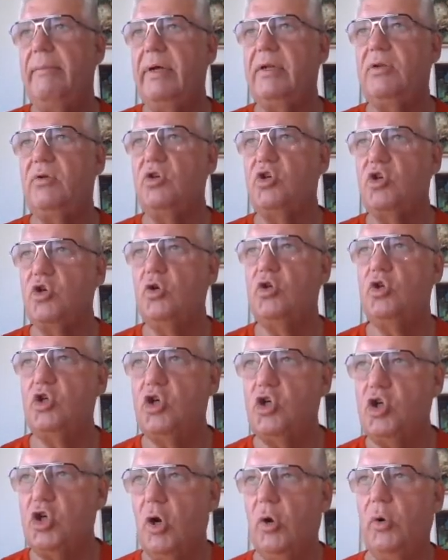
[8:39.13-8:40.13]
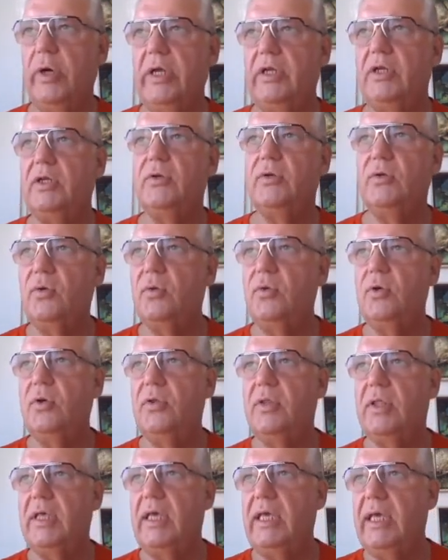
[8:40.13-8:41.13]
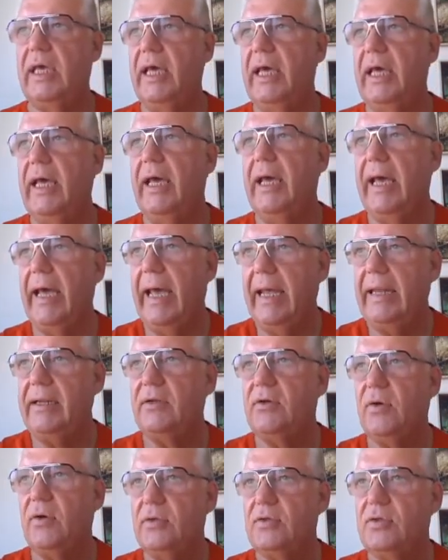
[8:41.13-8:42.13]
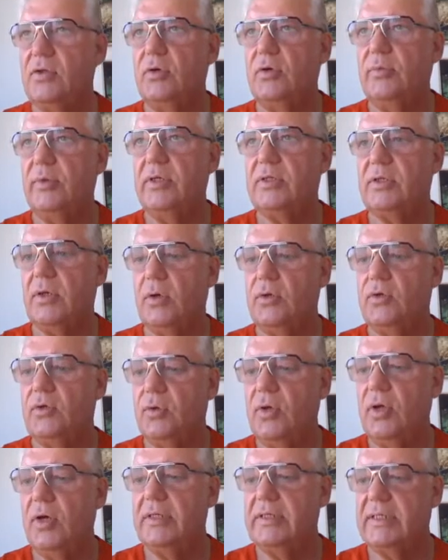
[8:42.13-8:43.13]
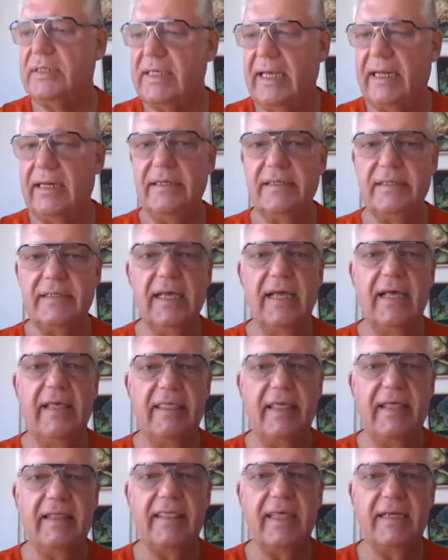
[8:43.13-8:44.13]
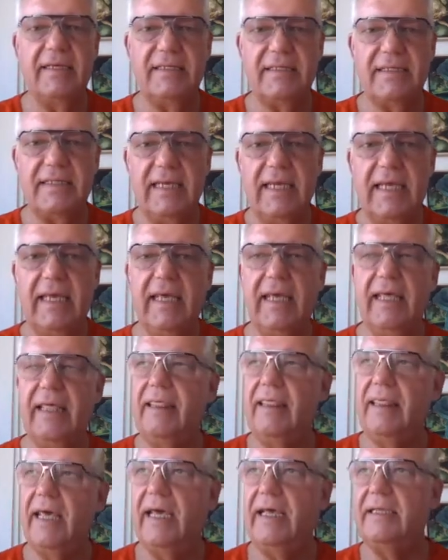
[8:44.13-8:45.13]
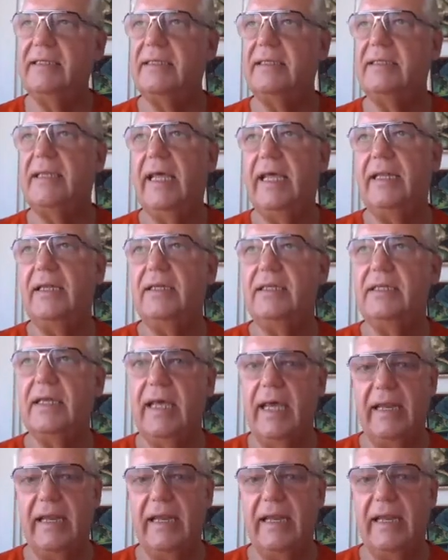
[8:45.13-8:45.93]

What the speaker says: but you should show it to the end consumers or to your sellers that they see there is a dent,